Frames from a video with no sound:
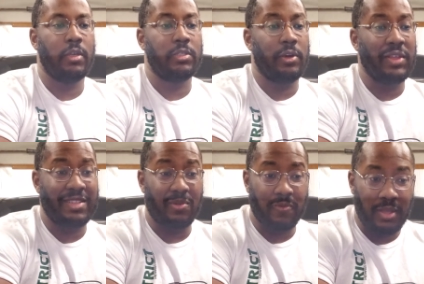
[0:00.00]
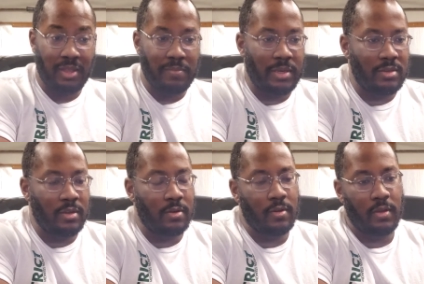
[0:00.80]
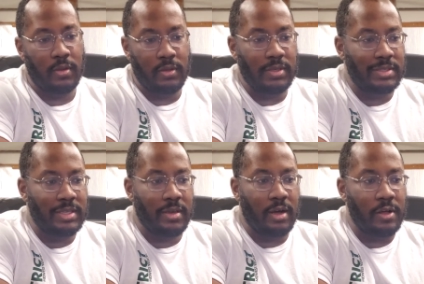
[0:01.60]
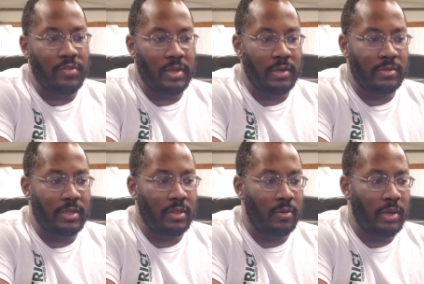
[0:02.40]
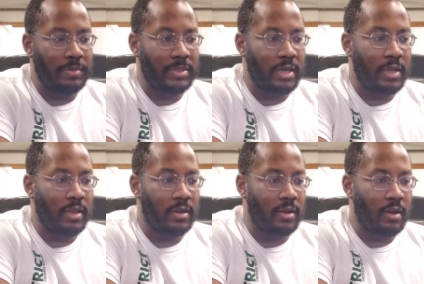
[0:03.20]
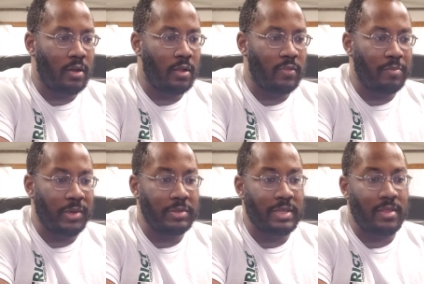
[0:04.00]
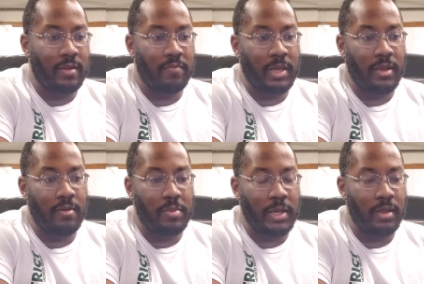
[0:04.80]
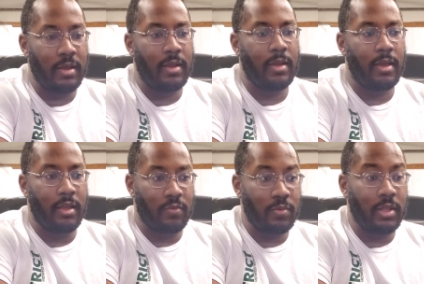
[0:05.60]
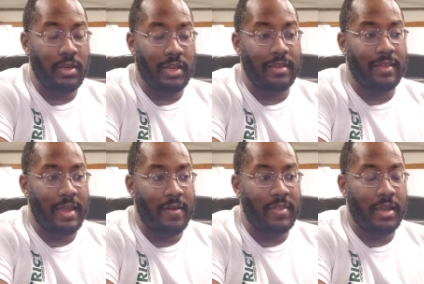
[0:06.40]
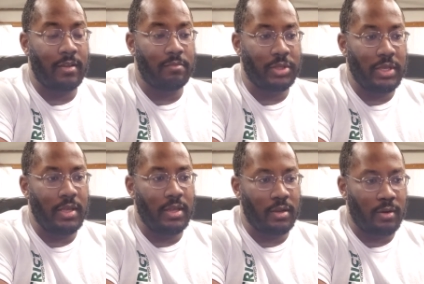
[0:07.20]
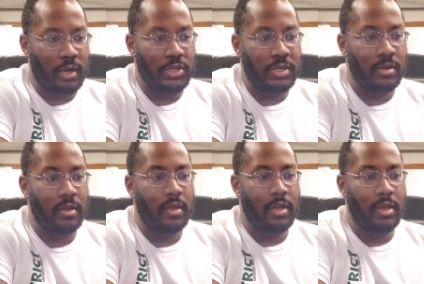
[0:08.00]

So that's a really big deal. You can see all of the notes on their website and all of the posts that they've made, but it's really nice to have that complete integration,